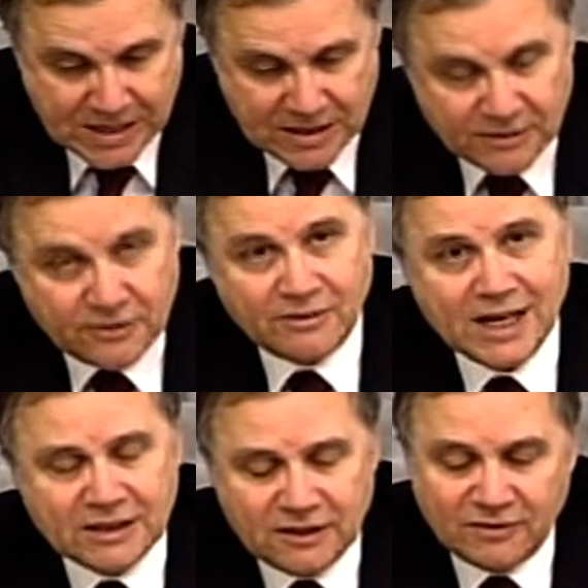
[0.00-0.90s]
The
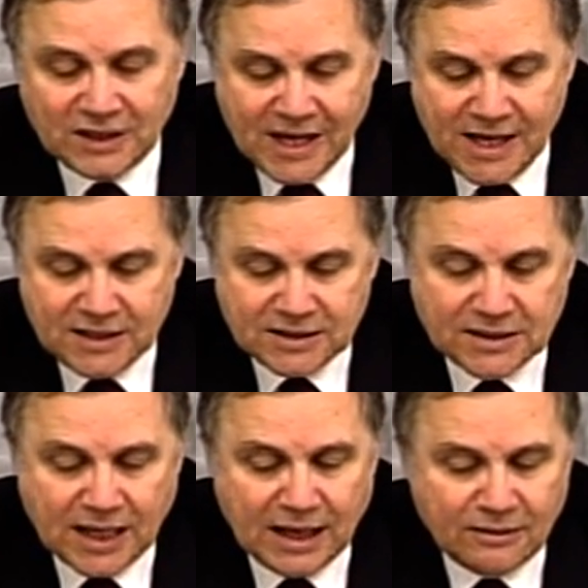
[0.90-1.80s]
directive lays
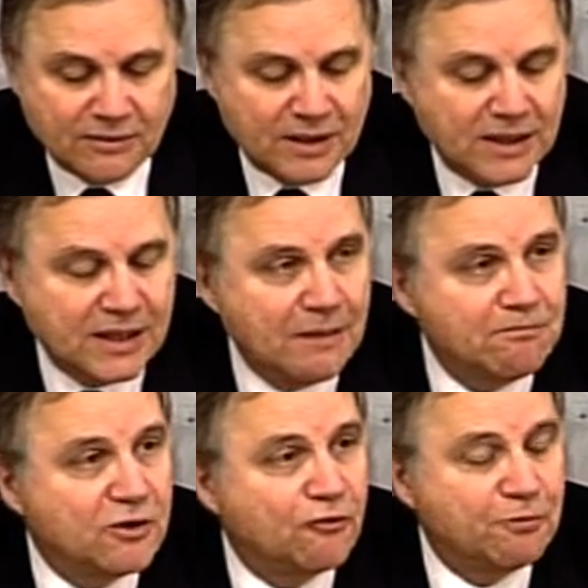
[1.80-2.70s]
down a
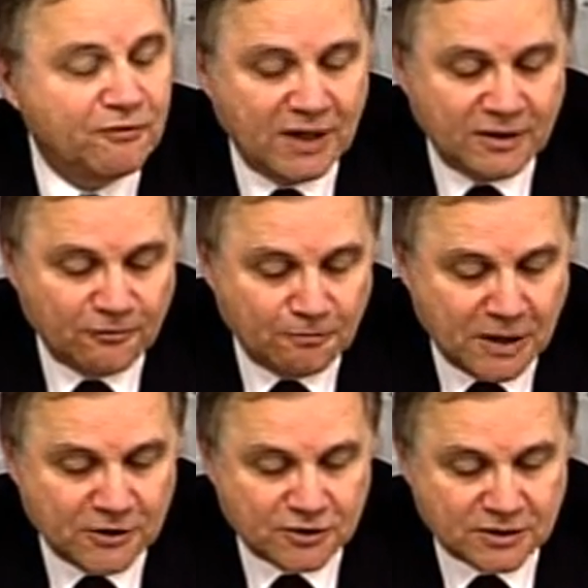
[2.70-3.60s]
number of preventive
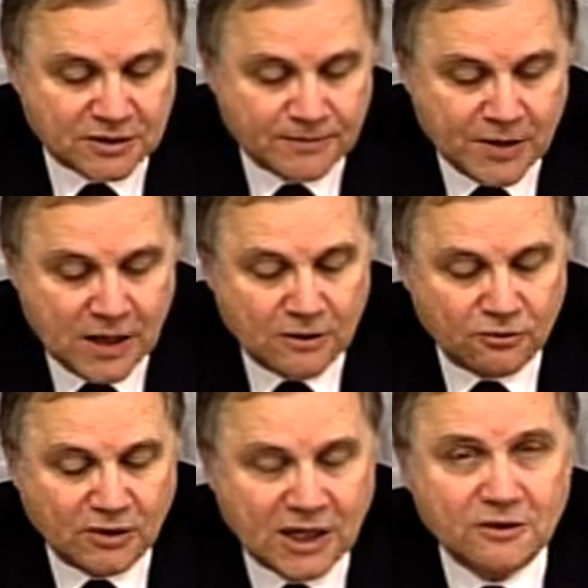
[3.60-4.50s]
measures,
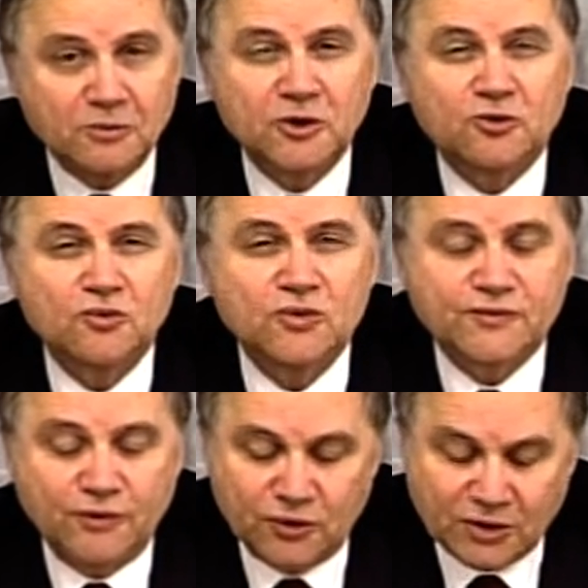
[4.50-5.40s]
together with rules
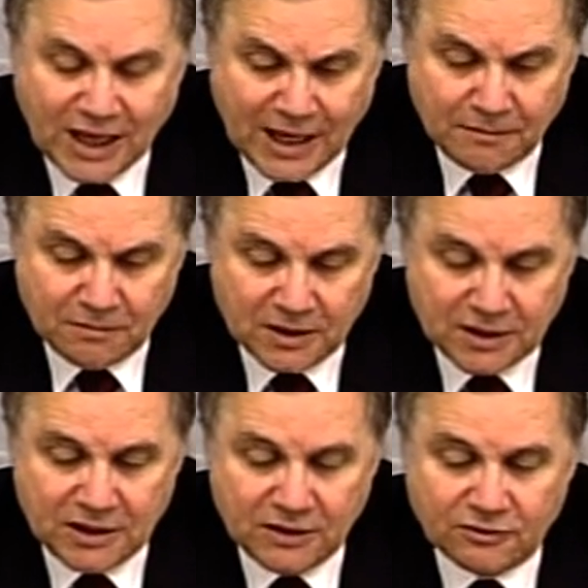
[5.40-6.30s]
for
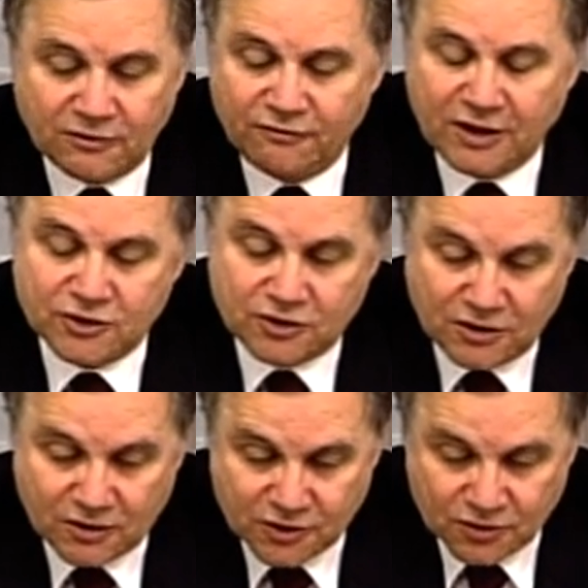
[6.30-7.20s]
timely intervention
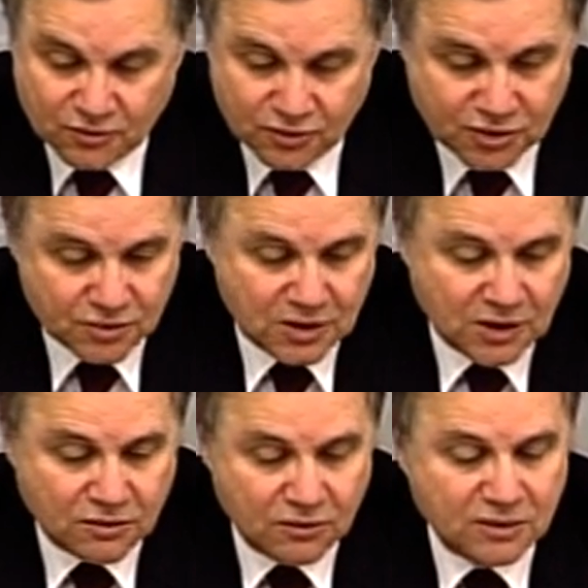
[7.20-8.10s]
and resolution,
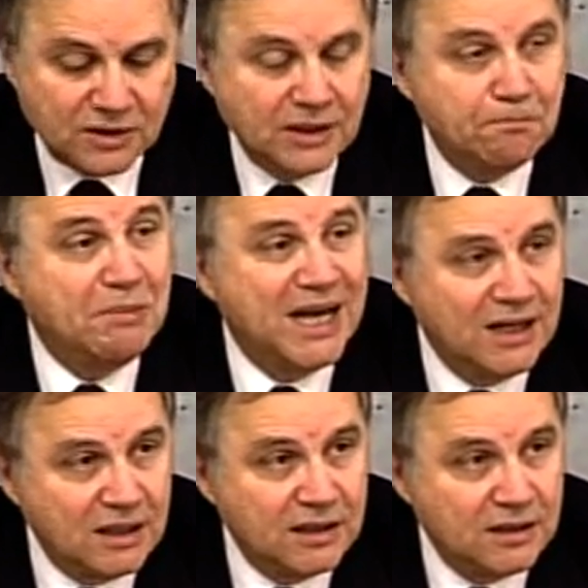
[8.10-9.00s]
including the
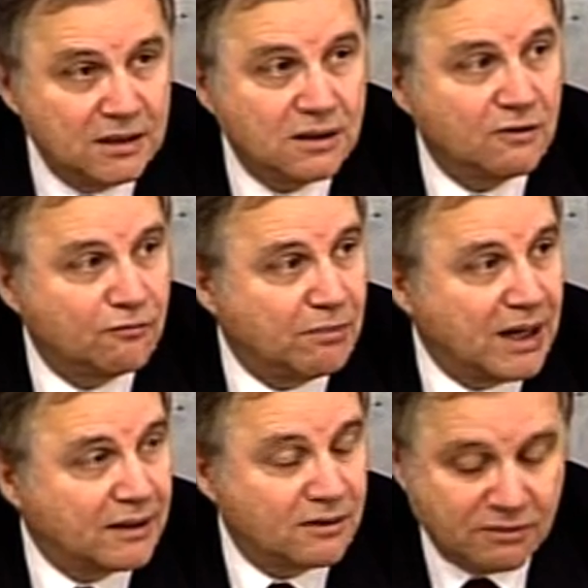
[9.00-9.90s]
bail-in of
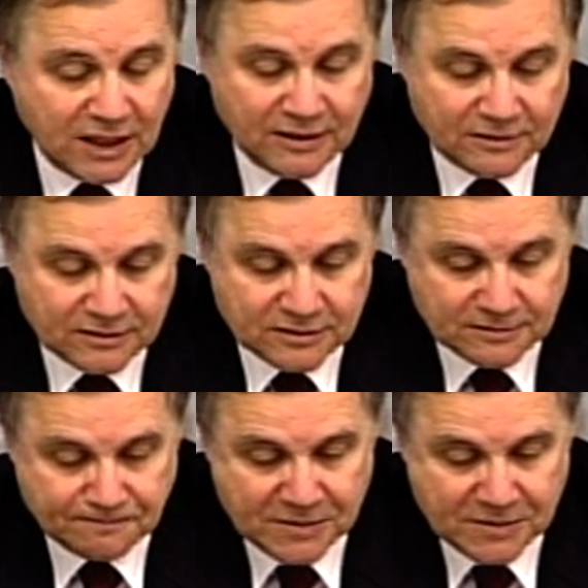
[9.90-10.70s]
bank creditors.